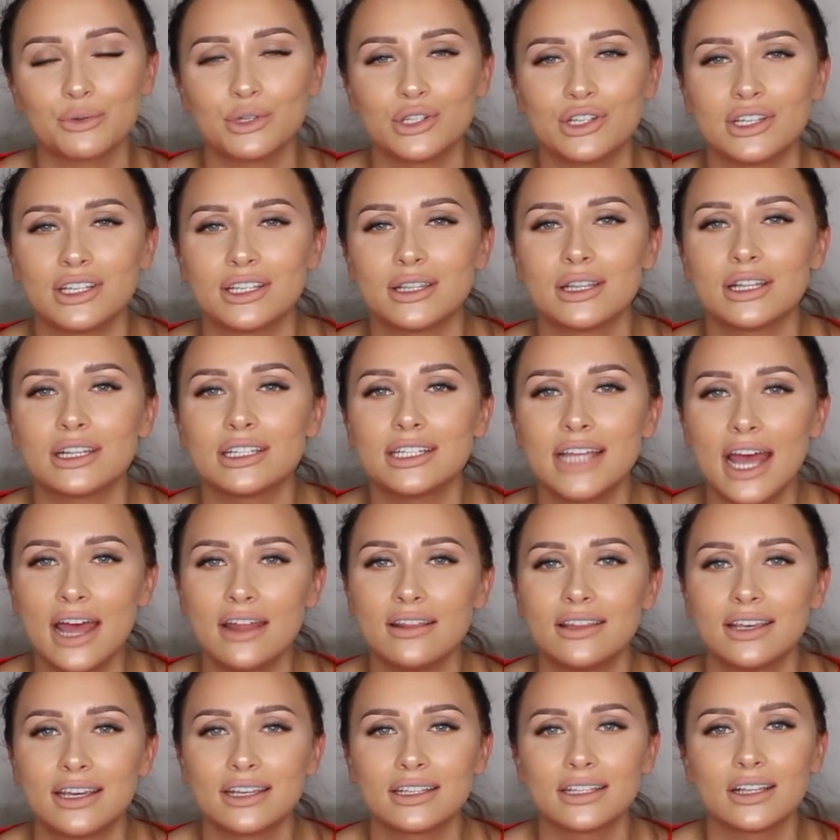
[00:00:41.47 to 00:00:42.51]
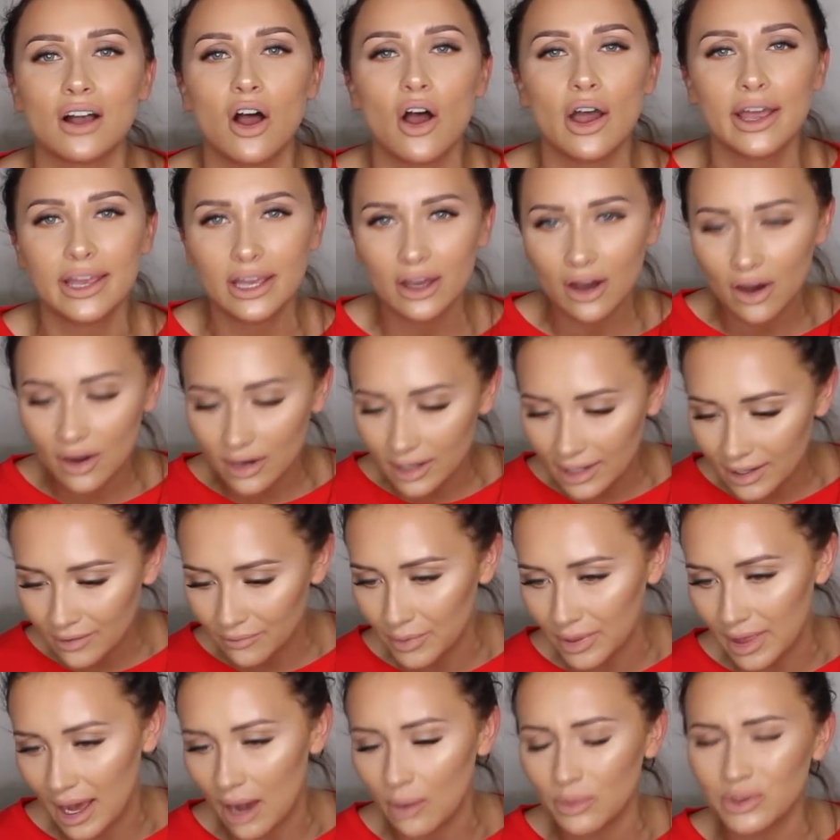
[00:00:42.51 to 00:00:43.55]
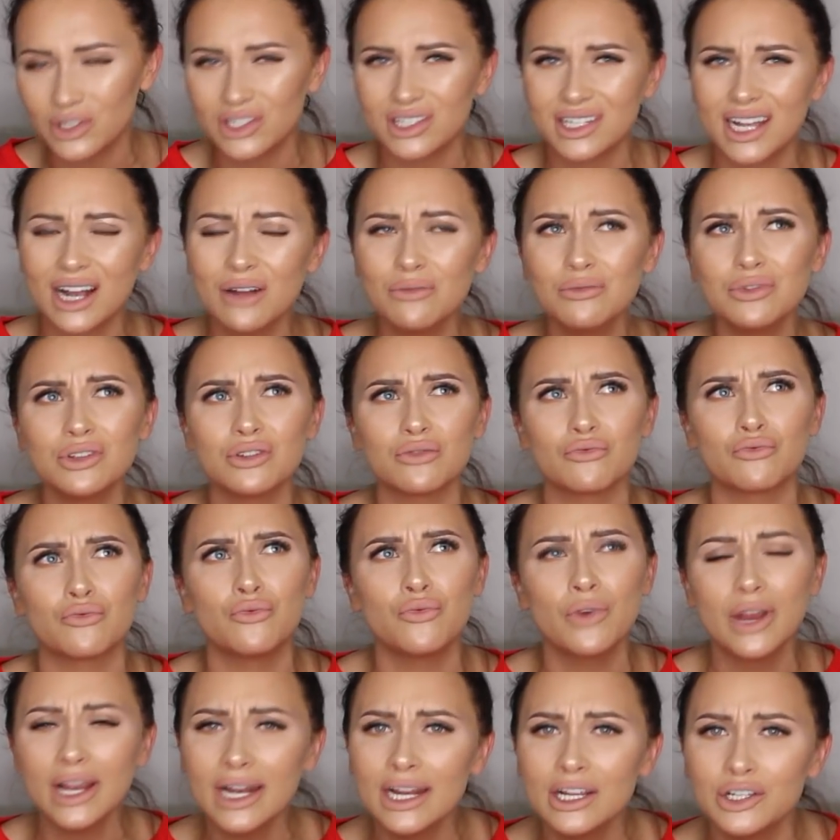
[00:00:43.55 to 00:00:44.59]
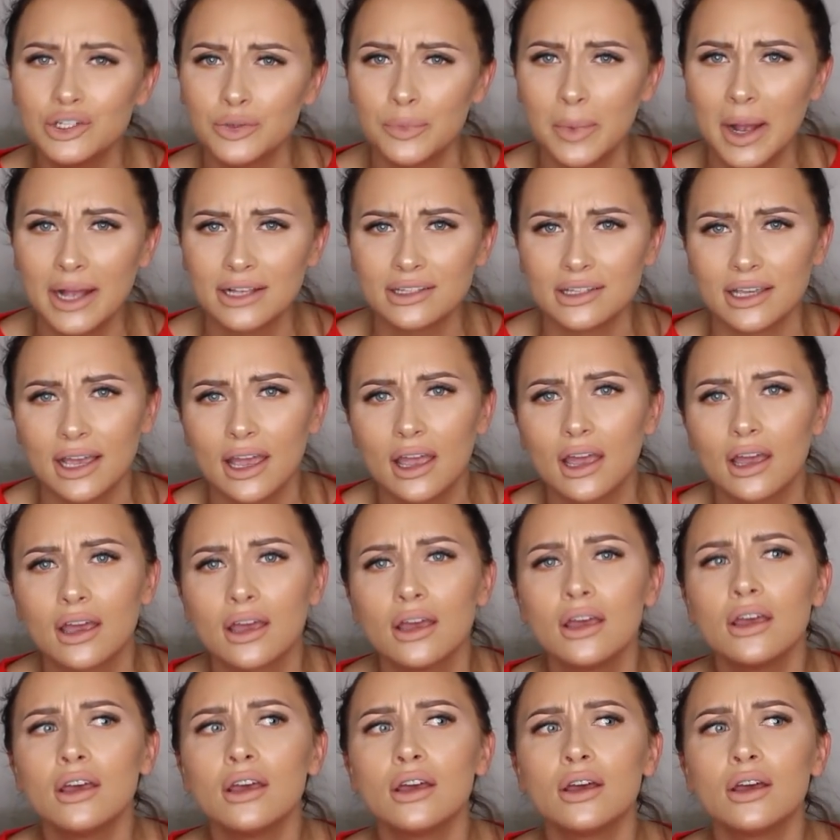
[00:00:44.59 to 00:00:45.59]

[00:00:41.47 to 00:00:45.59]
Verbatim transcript: which is the 10 things that I can't live without, which sounds really dramatic